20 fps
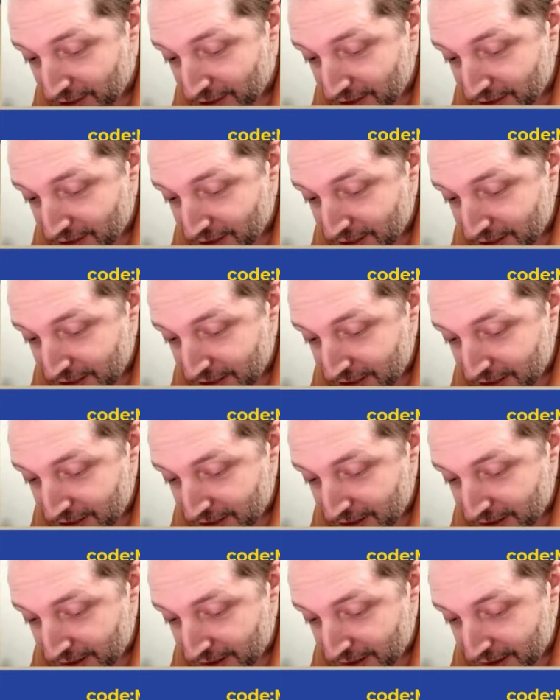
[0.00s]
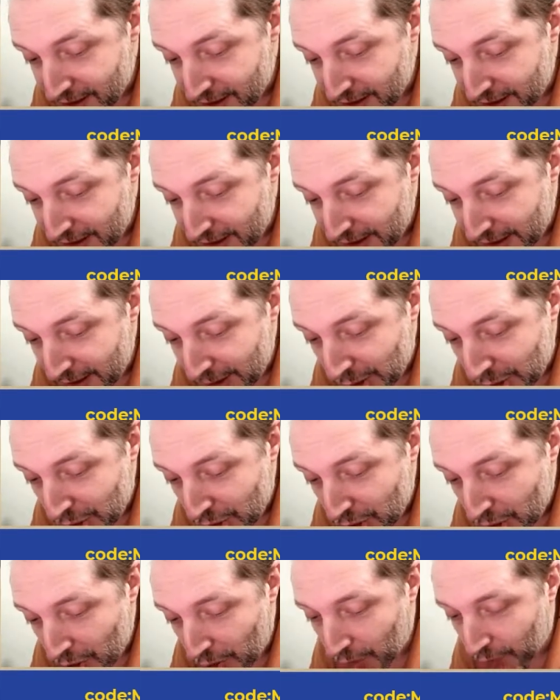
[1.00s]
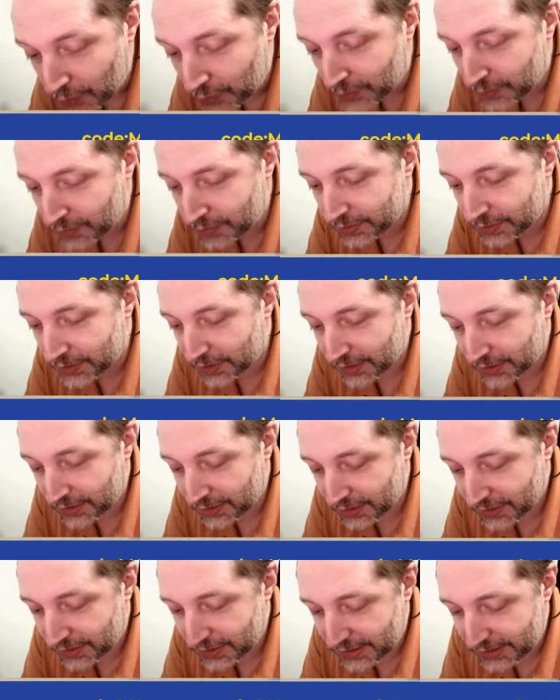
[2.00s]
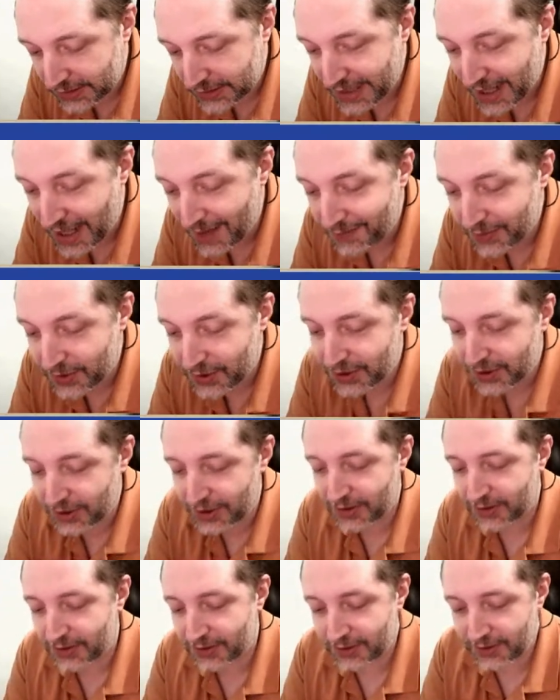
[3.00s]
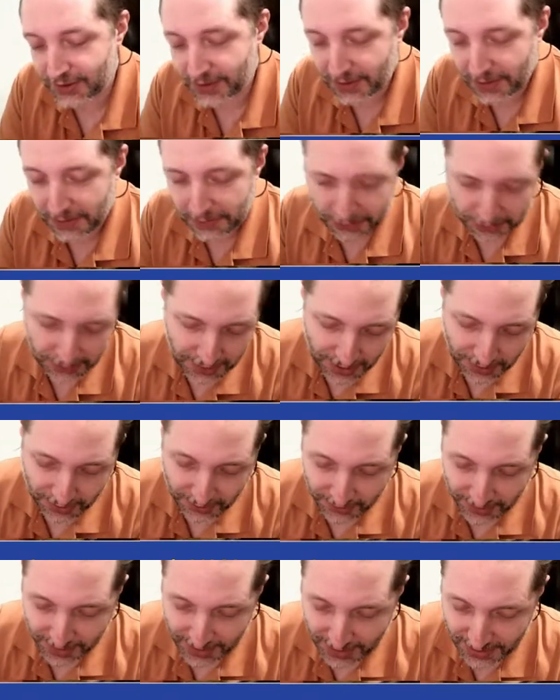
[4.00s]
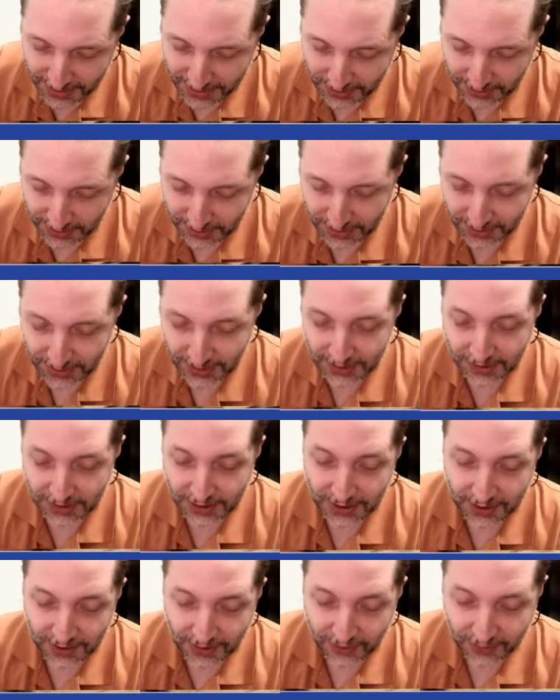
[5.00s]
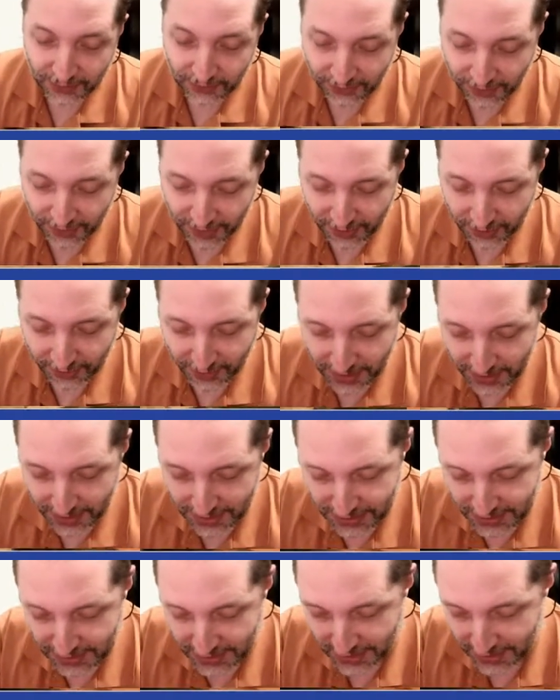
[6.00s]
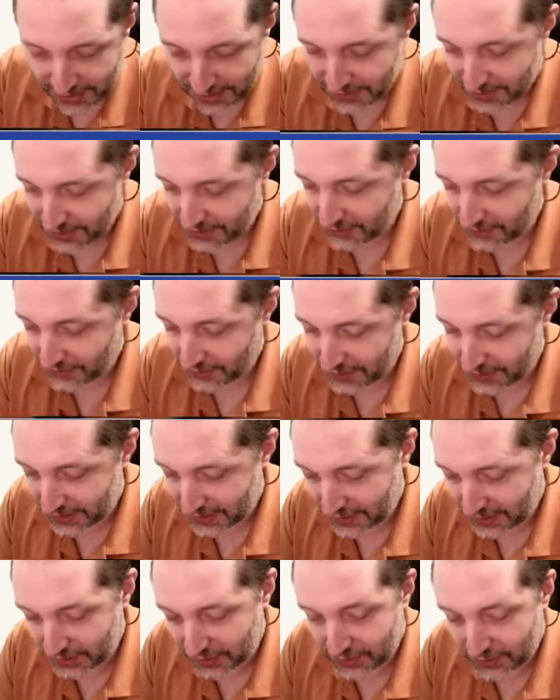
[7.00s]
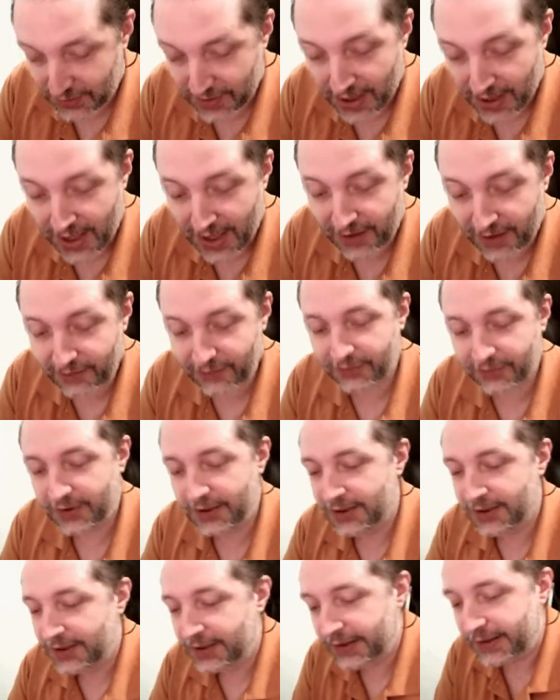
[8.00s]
Nope. Snapshot. Well, rare is good. The foil rare is nice. Always good to have. This is a very good card.